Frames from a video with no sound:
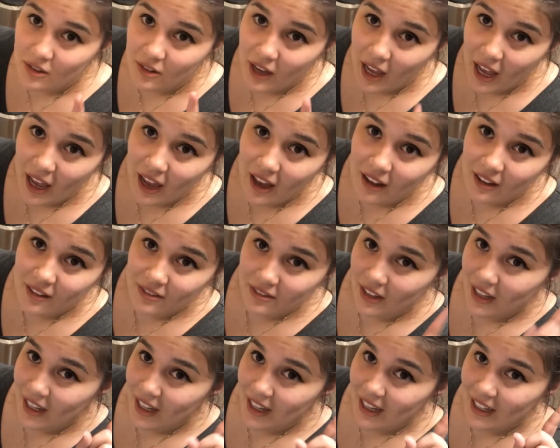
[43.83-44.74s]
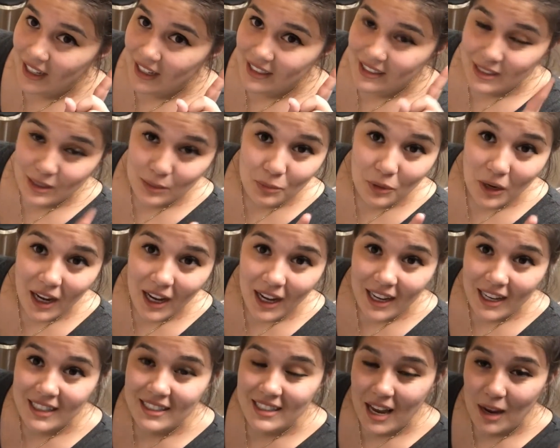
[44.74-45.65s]
have a
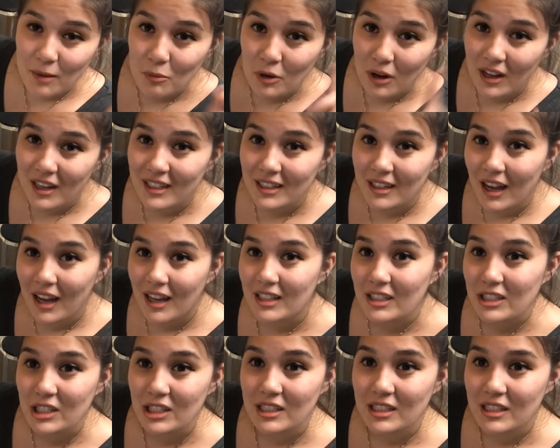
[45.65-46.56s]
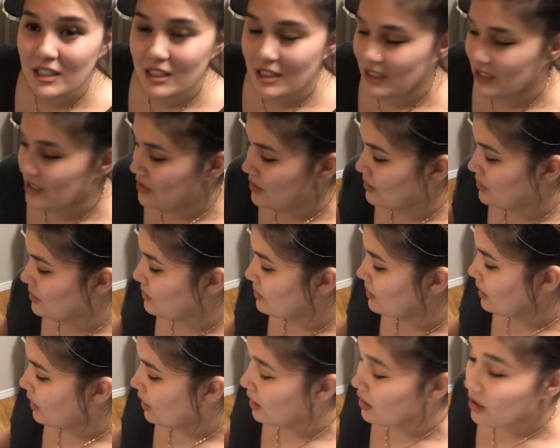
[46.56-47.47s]
surprise. I'm not just gonna do
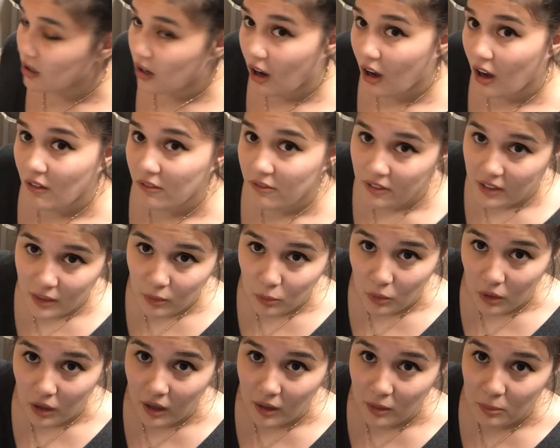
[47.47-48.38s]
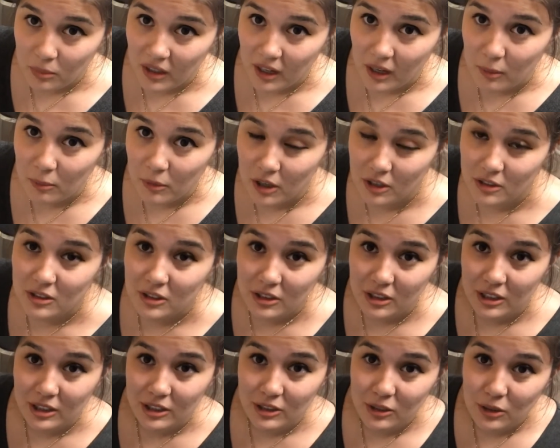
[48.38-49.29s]
a coffee one, but I'm also
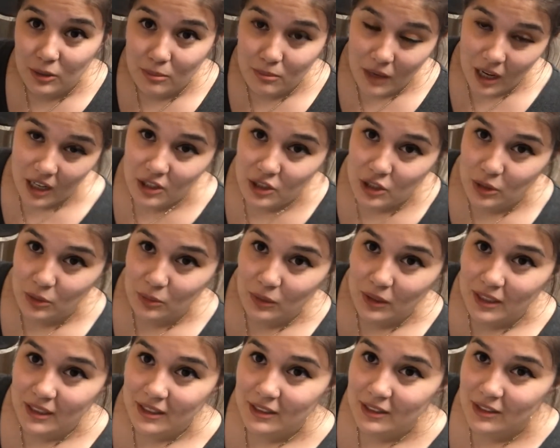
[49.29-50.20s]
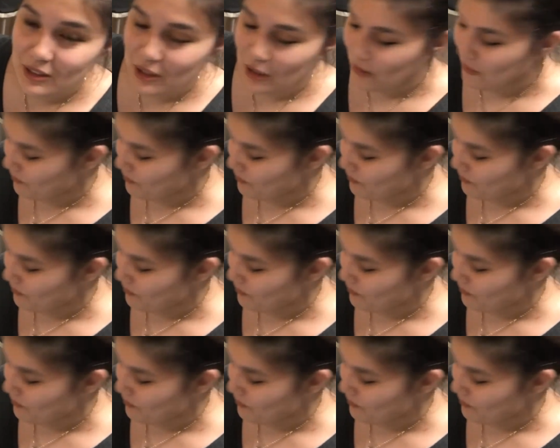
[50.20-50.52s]
gonna do a matcha one. So